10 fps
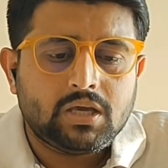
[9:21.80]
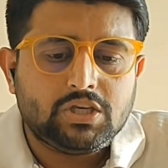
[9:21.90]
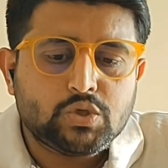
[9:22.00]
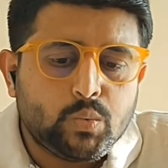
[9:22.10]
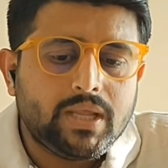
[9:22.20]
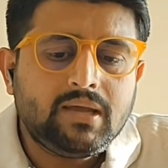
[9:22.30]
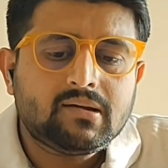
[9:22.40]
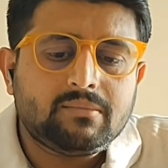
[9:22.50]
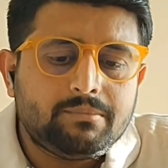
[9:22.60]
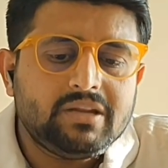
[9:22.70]

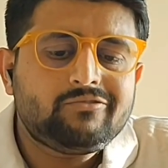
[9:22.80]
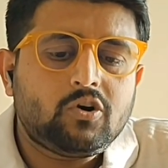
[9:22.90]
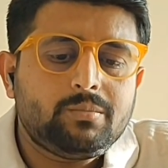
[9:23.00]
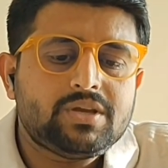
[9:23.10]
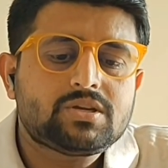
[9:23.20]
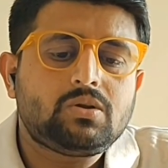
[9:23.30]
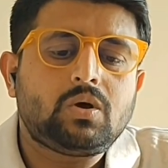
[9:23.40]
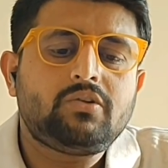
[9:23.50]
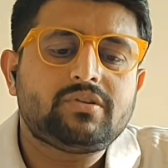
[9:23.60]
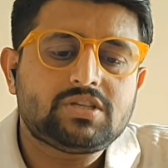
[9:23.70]
unique company formation
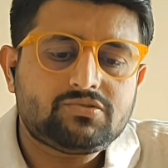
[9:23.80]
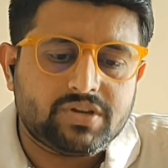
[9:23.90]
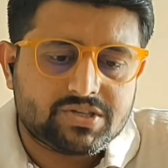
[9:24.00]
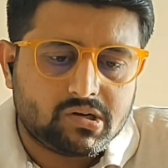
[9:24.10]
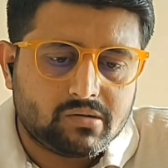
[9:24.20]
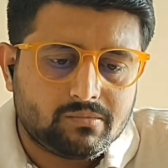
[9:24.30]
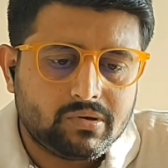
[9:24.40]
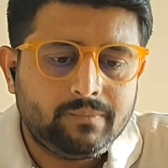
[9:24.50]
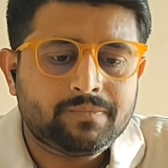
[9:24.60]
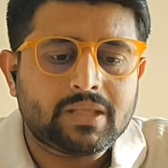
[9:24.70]
on registration
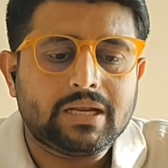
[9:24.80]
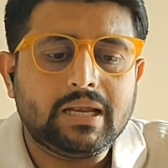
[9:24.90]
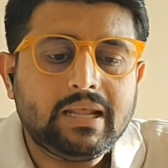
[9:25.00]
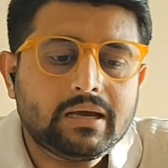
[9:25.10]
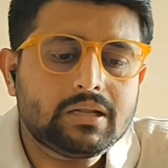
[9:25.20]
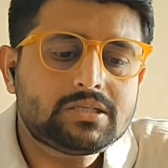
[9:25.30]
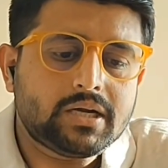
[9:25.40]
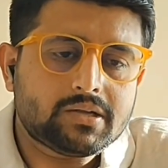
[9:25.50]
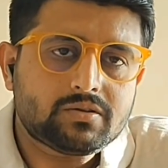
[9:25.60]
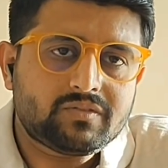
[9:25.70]
number, legal
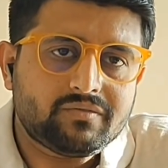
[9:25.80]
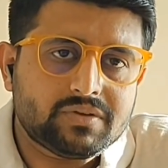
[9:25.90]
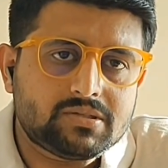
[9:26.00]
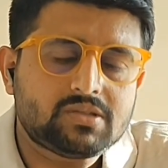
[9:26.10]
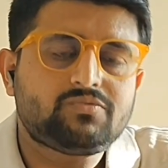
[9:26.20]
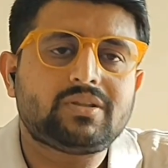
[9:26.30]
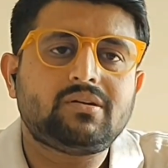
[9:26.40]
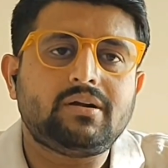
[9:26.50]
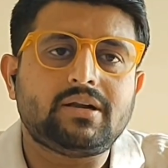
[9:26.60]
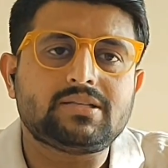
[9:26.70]
status of the business,
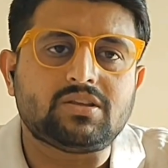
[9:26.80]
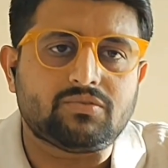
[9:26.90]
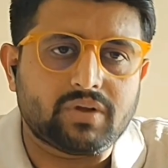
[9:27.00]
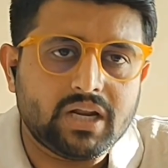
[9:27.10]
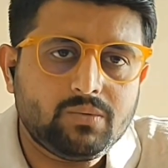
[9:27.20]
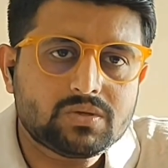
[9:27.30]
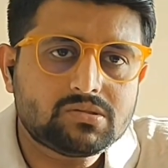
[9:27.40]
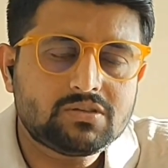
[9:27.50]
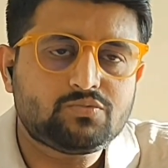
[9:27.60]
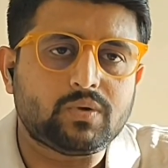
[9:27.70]
whether it is a running
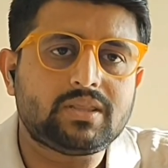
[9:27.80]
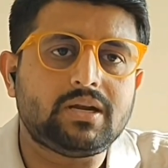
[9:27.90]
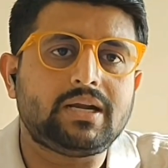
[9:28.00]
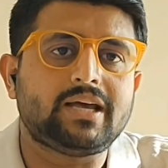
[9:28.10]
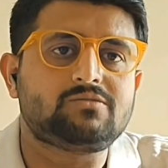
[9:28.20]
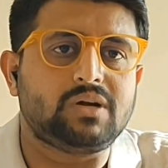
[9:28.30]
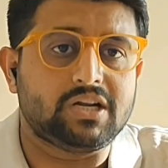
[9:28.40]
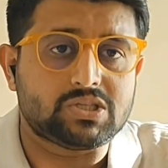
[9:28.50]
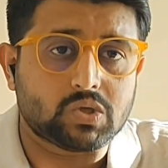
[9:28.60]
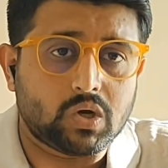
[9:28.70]
business, whether it has
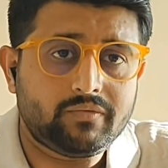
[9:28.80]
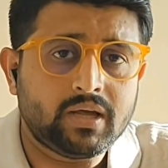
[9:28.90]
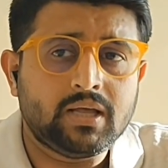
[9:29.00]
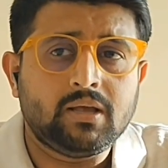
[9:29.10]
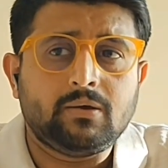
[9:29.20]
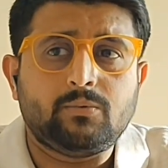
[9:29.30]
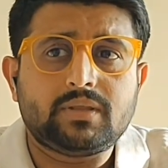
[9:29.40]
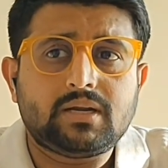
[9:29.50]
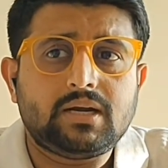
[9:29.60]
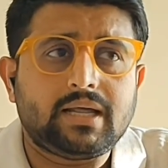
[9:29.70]
been dissolved,
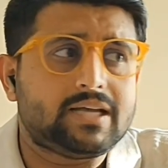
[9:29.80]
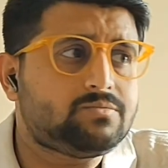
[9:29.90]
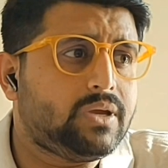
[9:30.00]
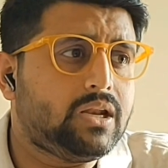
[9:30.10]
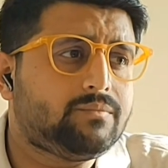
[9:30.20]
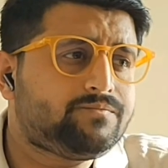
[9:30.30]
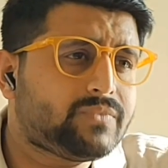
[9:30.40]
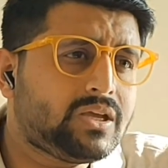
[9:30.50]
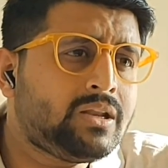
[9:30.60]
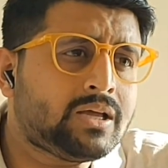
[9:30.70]
whether it has been
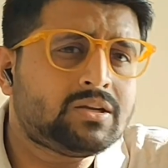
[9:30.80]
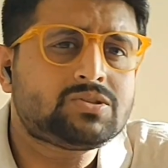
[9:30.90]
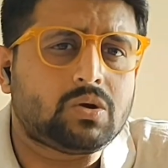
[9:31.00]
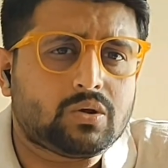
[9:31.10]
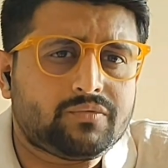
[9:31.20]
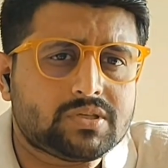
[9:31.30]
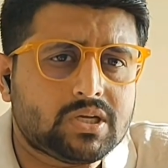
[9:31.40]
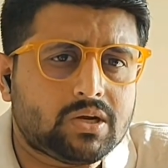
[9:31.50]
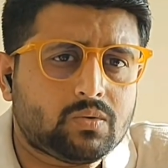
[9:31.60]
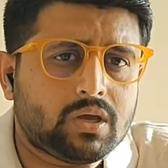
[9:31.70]
in other sort of
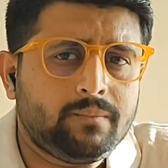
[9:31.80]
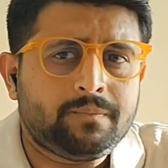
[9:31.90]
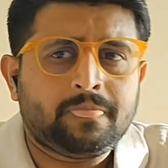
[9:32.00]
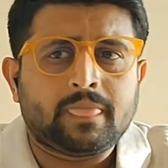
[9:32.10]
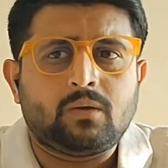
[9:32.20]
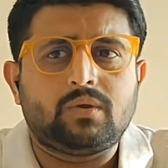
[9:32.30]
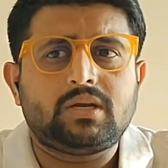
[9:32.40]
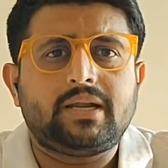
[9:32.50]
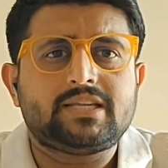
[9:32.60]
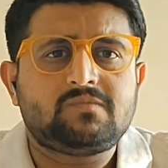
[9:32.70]
state. Okay,
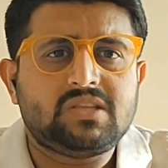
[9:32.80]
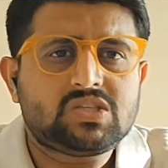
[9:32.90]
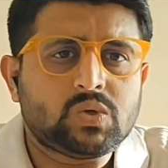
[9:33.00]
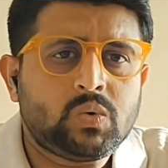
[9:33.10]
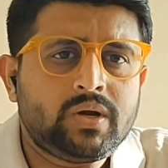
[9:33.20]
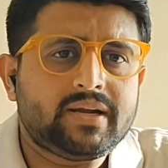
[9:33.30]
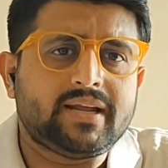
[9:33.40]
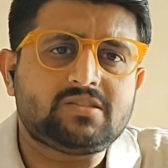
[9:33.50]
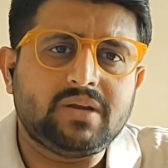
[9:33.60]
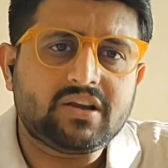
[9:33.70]
whether it has been sold, it
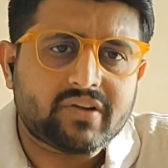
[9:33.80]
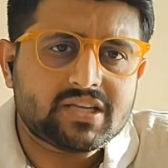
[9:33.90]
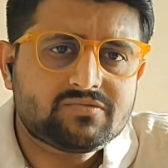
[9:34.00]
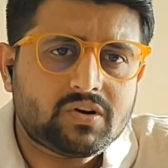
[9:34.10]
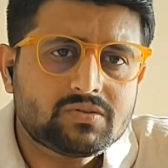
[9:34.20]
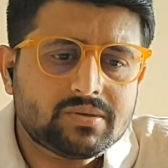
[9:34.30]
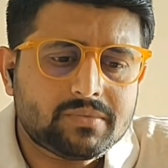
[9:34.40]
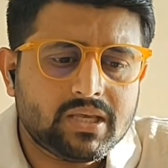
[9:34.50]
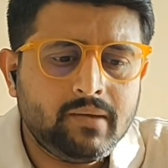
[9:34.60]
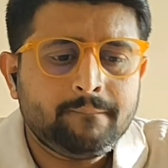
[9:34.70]
has been transferred or
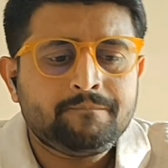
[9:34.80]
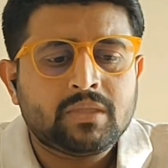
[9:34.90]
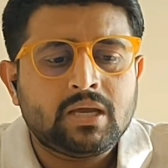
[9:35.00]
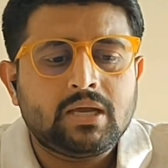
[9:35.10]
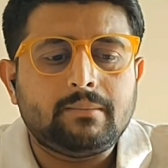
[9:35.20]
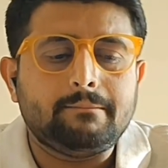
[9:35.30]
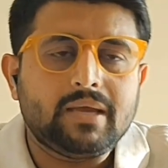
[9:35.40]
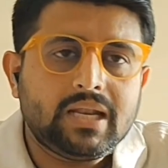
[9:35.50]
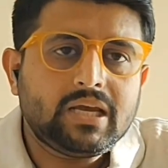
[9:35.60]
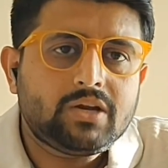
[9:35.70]
something,
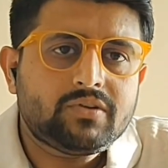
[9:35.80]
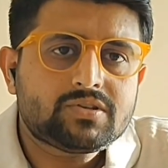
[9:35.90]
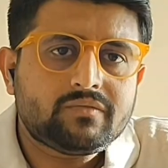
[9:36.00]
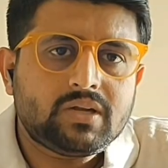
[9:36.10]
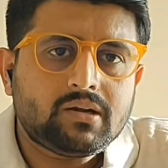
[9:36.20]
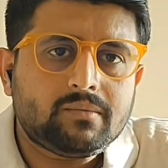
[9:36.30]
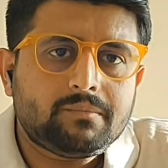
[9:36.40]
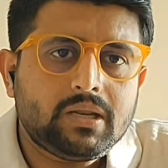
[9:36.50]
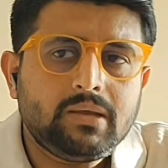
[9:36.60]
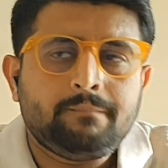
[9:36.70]
mailing address of that
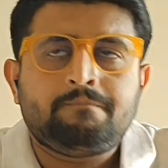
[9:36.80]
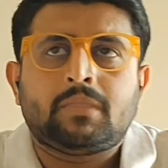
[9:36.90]
company,